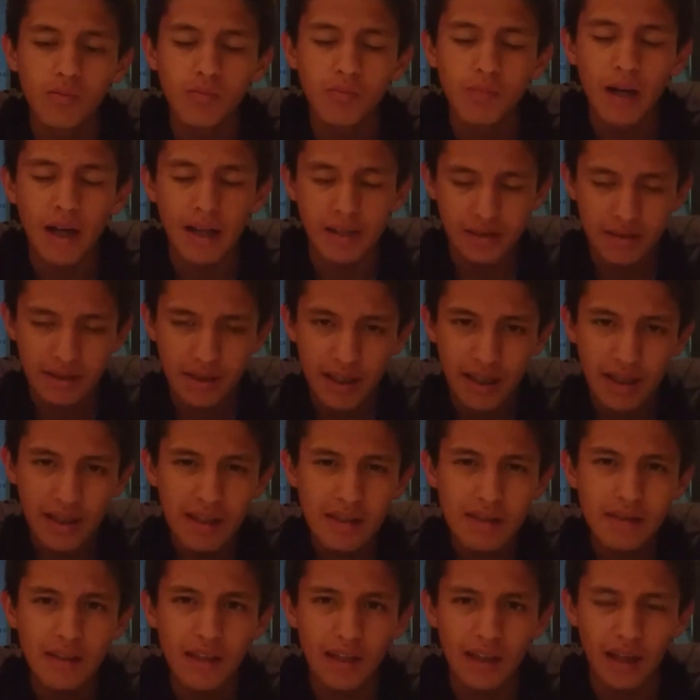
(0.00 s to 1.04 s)
must
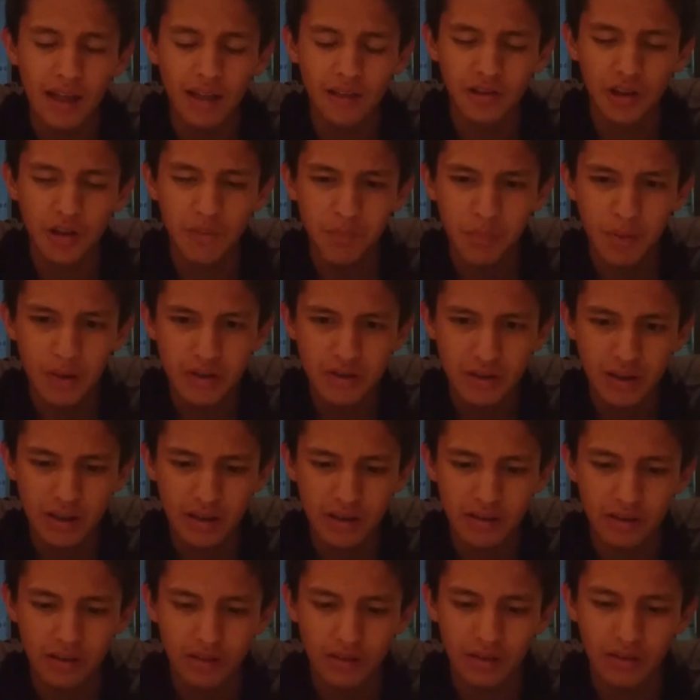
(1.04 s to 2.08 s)
get the
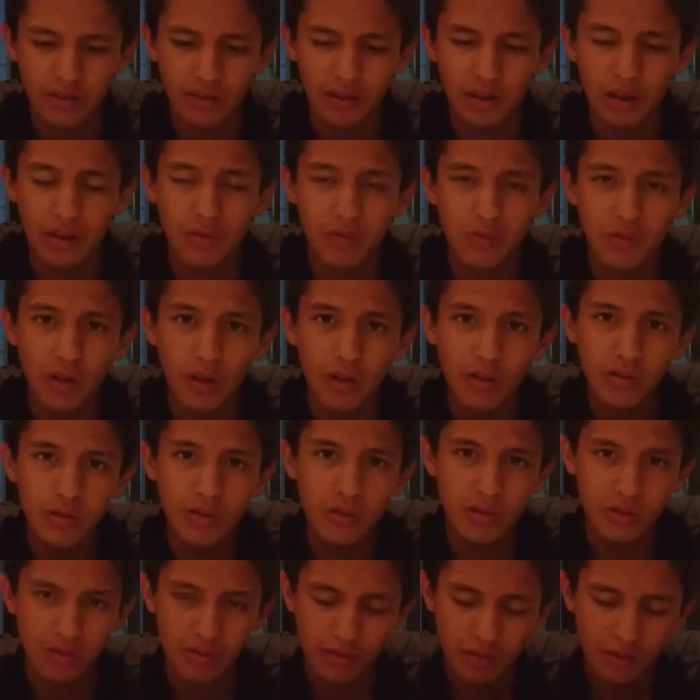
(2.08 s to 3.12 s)
100%. If not,
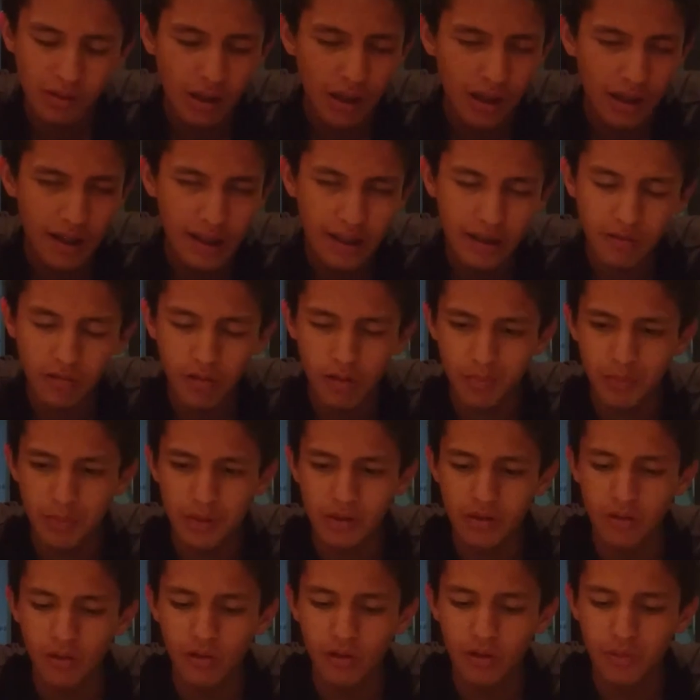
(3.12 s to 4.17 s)
you gotta
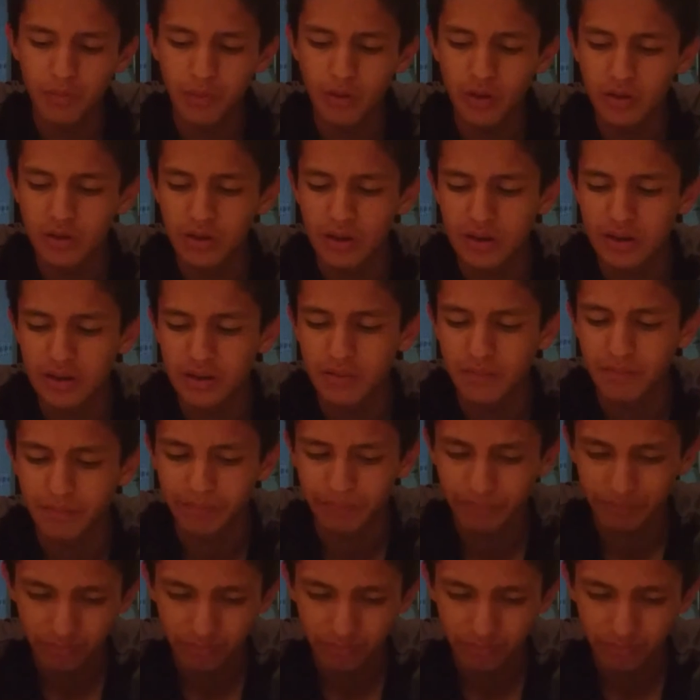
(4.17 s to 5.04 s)
repeat all the process.